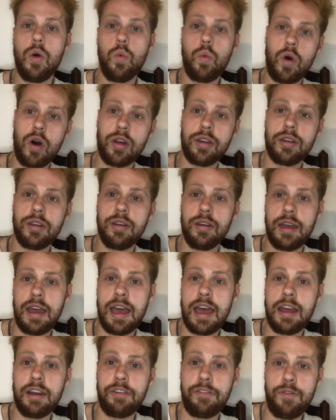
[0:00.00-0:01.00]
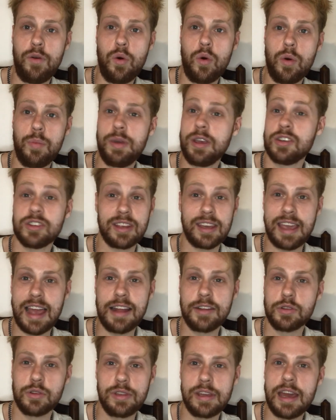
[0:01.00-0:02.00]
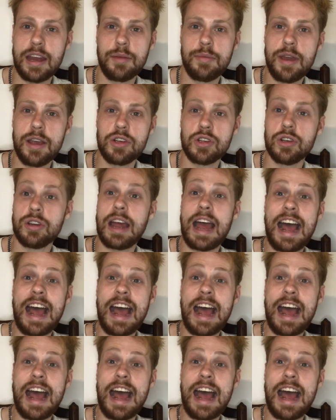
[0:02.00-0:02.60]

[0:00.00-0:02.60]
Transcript: 1 and 4 because they cancelled the animation,